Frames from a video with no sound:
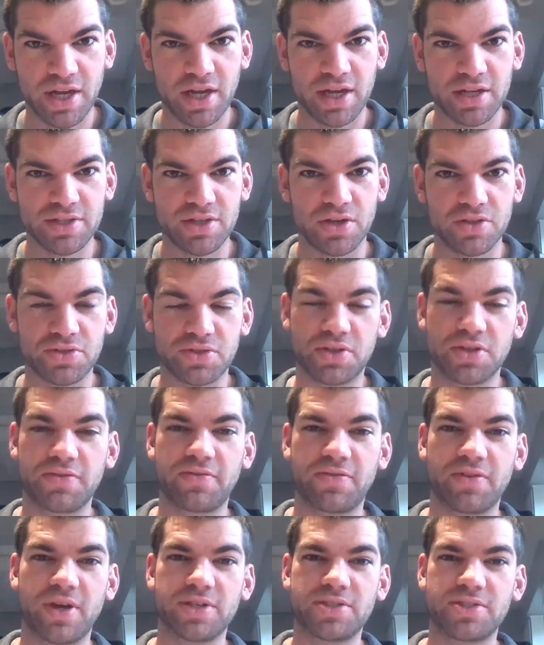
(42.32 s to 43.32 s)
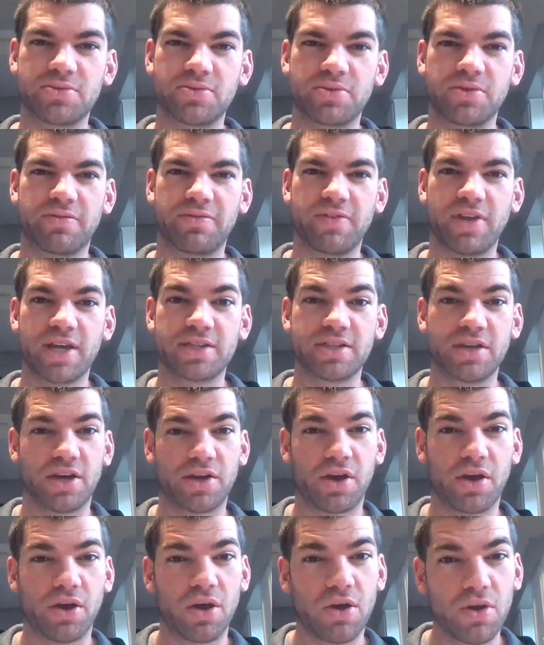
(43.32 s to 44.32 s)
So it's good for us to reflect on
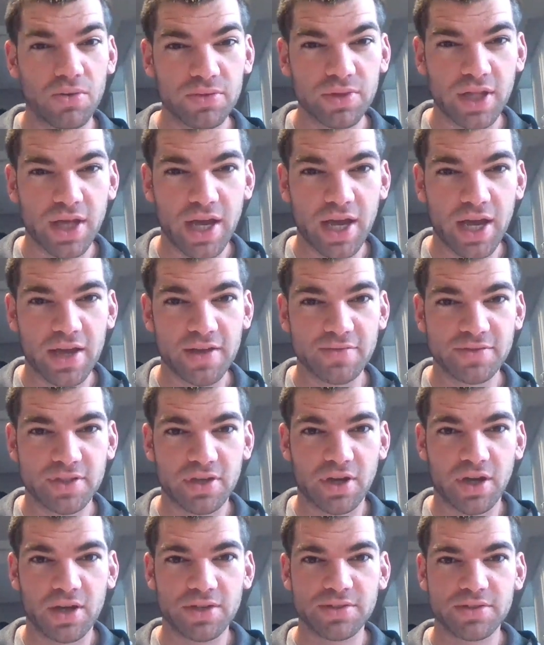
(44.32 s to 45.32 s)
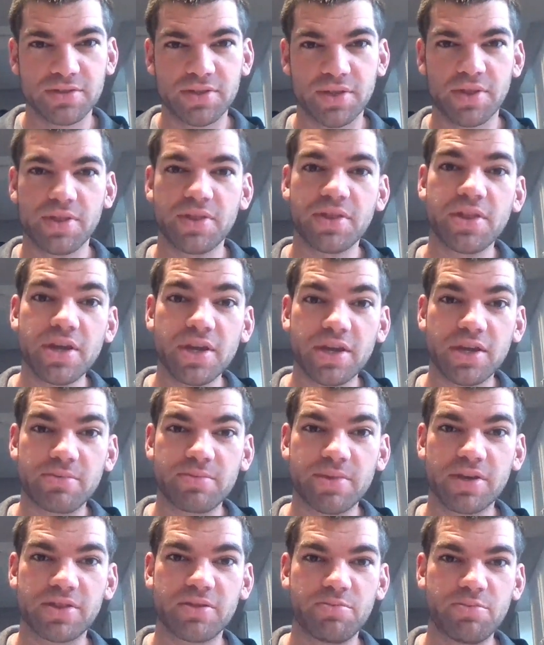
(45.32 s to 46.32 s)
our own lives and also to think
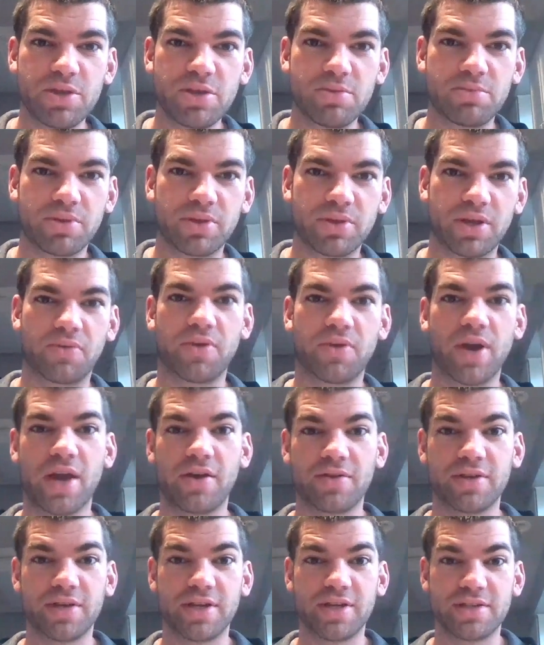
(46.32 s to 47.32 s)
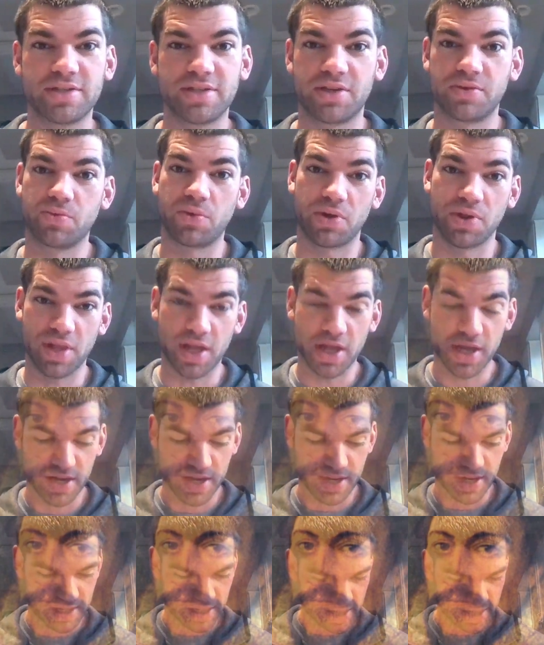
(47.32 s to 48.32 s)
about the people around us and where they
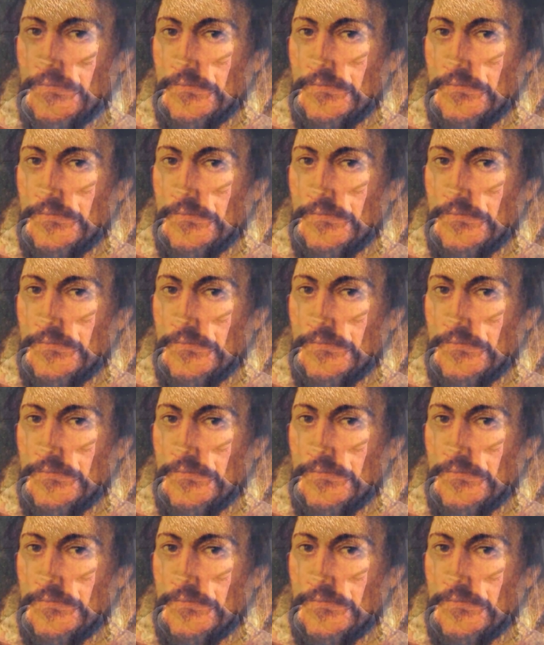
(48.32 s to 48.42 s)
are.